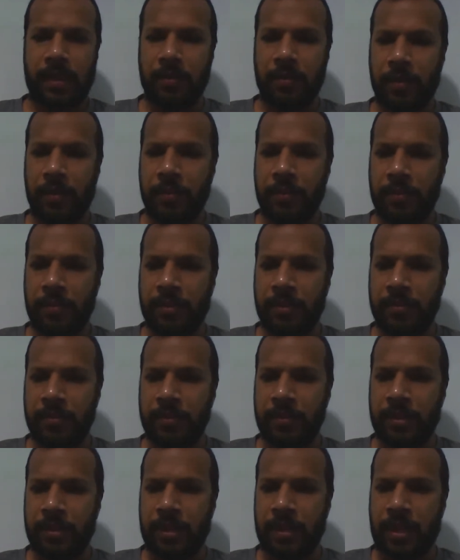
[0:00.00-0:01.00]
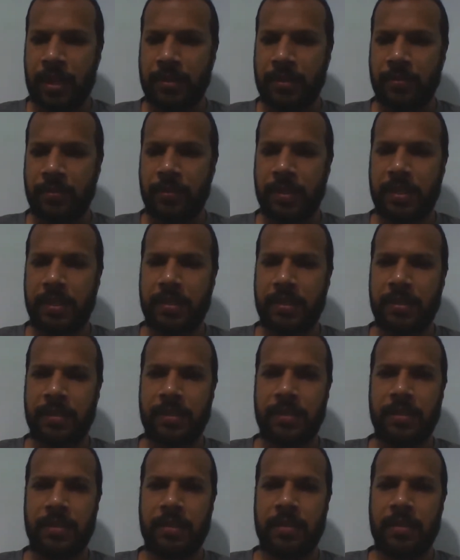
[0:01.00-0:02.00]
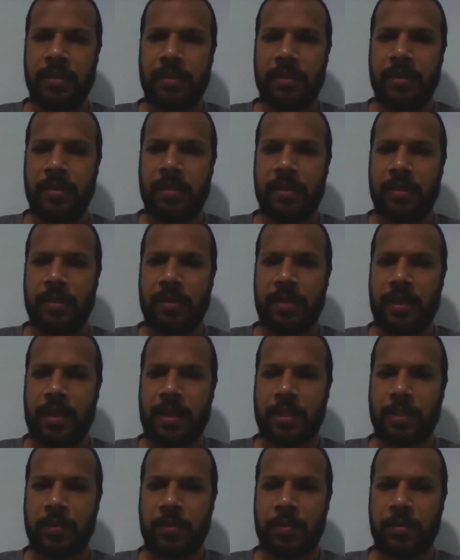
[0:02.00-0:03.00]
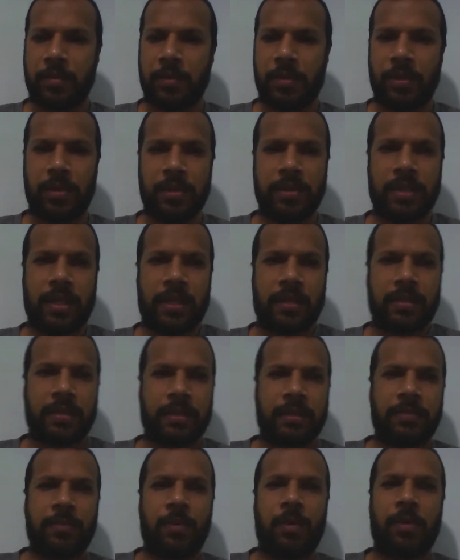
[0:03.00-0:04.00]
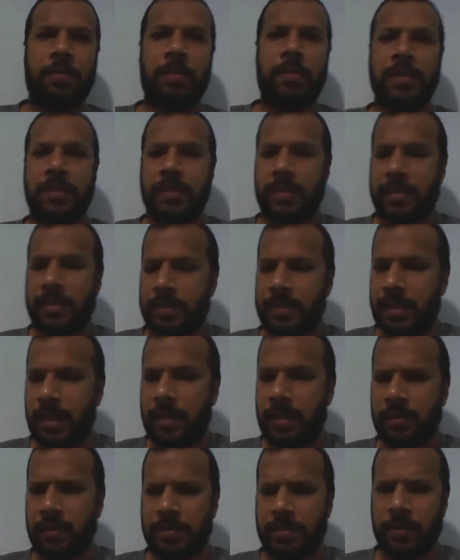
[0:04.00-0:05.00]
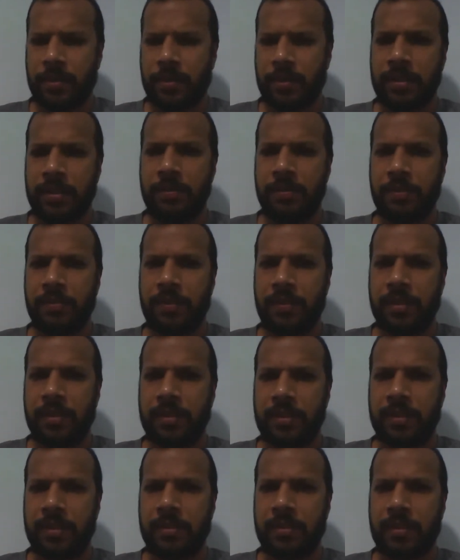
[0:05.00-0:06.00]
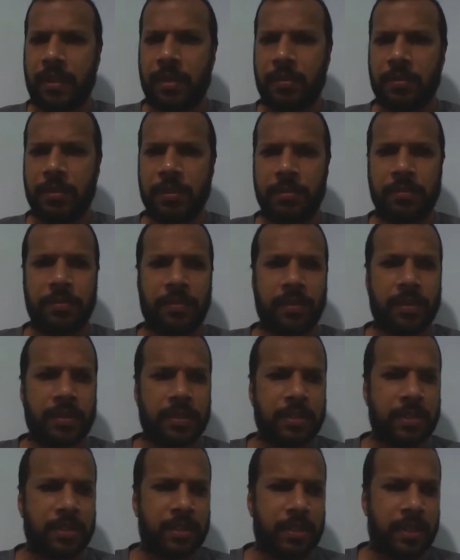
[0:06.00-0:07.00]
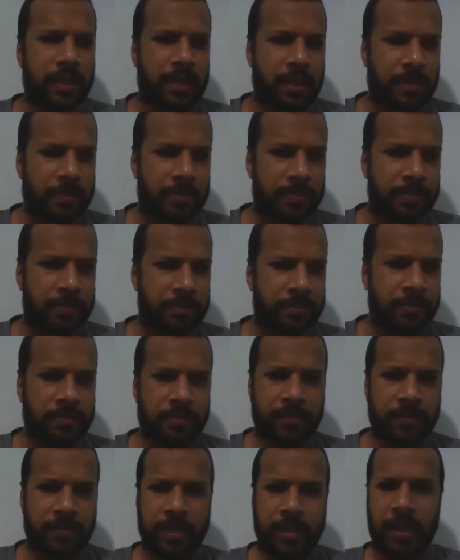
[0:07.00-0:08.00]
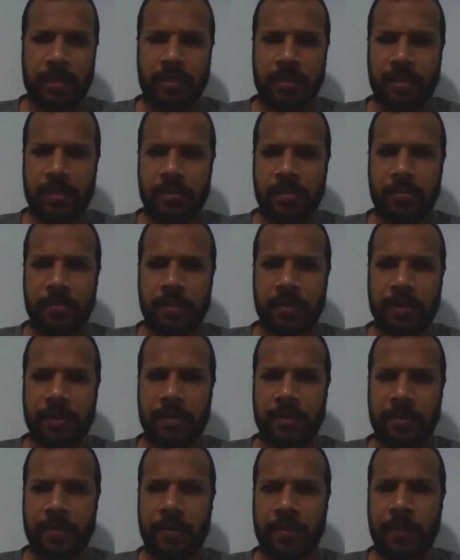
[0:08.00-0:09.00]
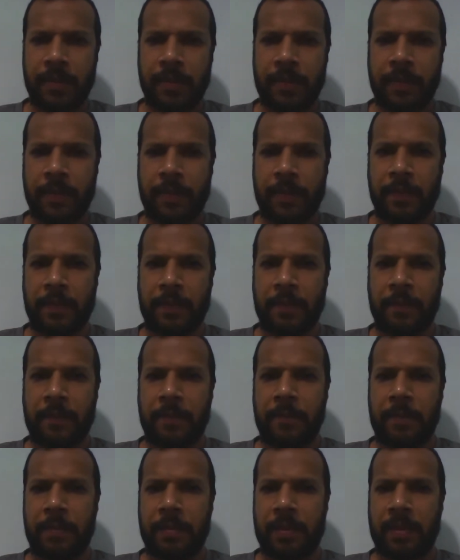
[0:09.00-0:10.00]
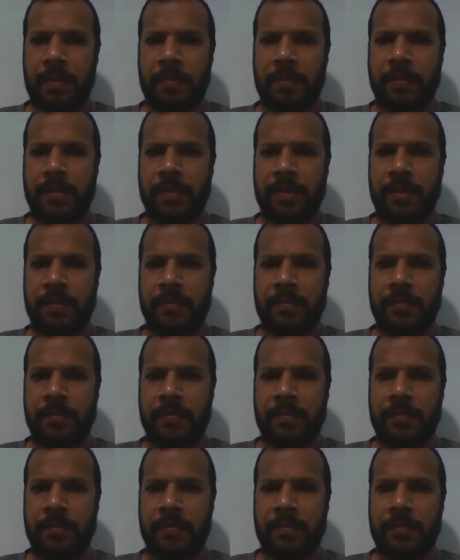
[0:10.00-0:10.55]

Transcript: we last week we looked at small business startups. I don't think we finished it. I don't think we finished the lecture, did we? Let me see.